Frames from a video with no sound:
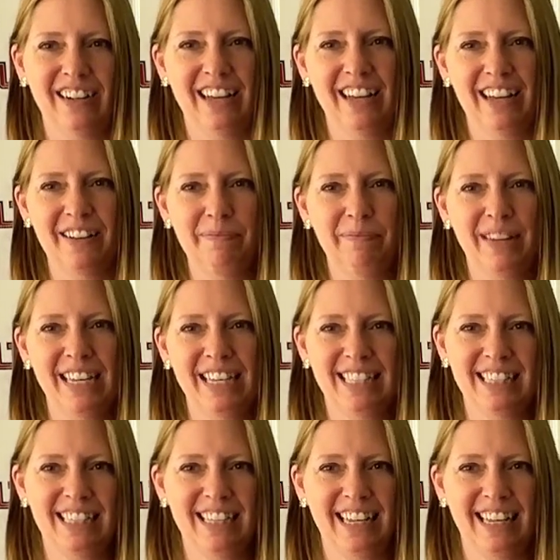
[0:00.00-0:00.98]
um,
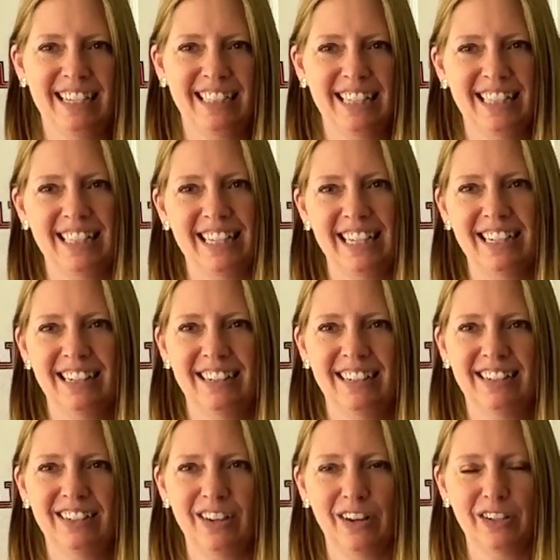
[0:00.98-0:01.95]
his assistant
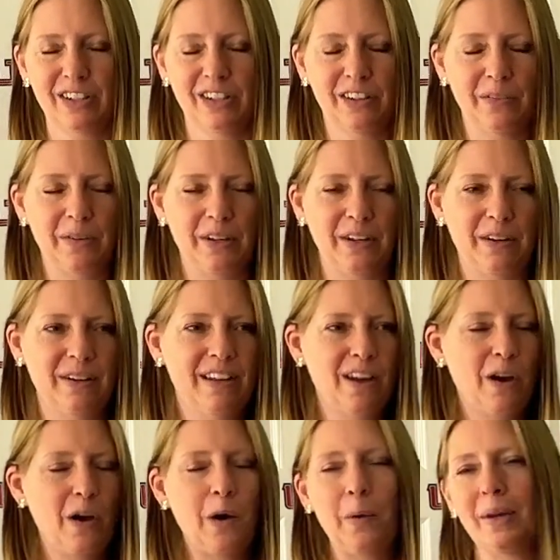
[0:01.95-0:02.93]
doctor would
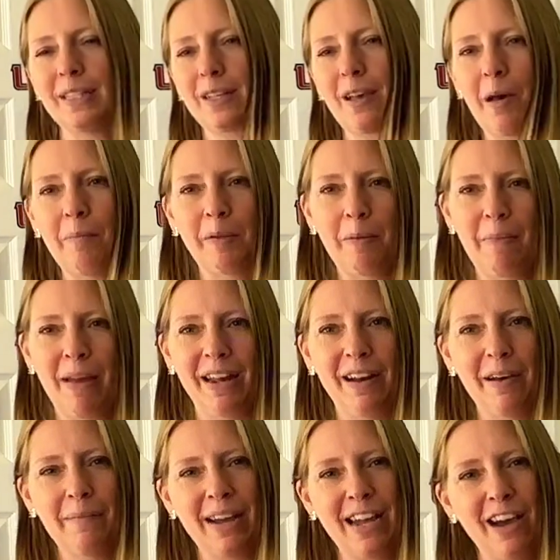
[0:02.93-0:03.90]
always
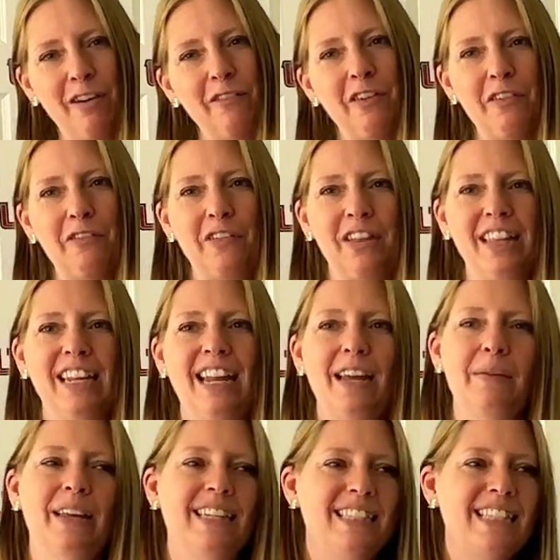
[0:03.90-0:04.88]
compliment on my outfit for the
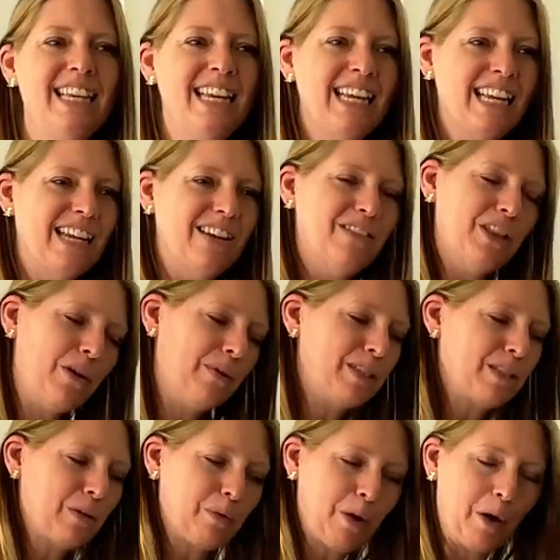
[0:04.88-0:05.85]
day because even though
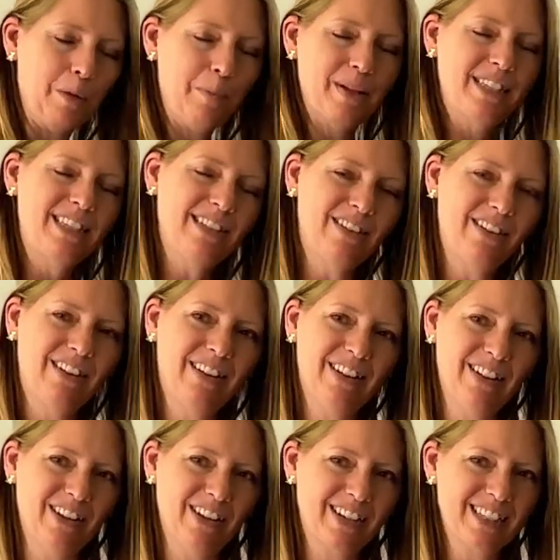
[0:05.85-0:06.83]
it's a robe, it
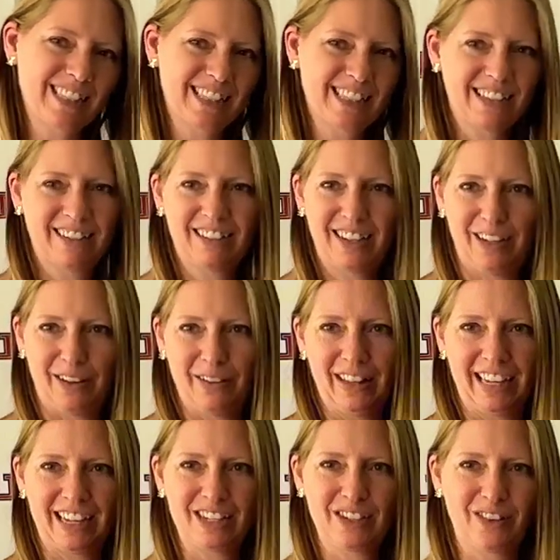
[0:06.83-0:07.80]
still looks cute
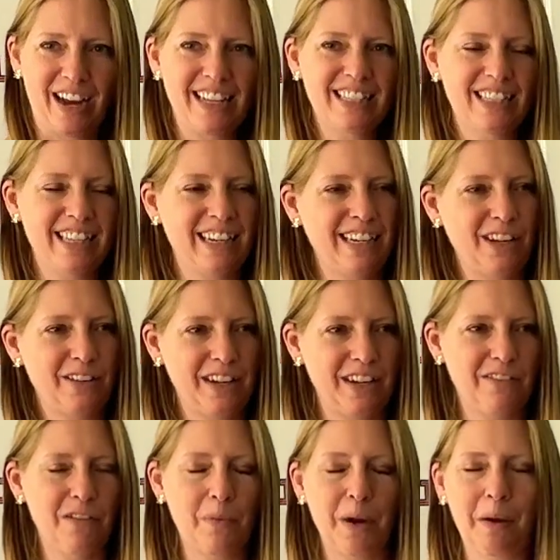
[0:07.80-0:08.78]
like a dress and you can
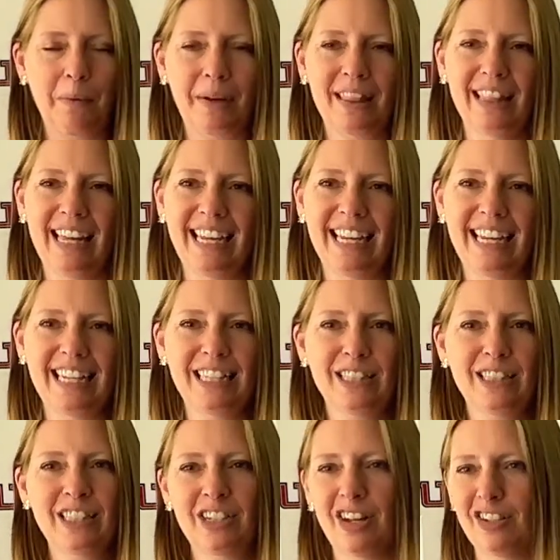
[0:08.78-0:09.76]
even wear it with
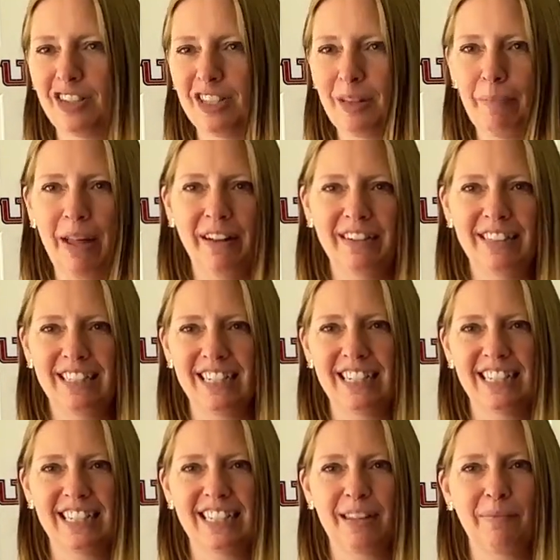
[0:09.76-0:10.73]
leggings, change the belt
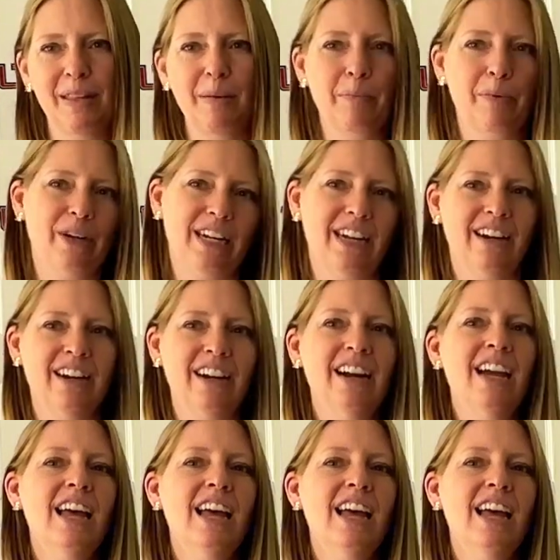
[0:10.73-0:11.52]
into something prettier.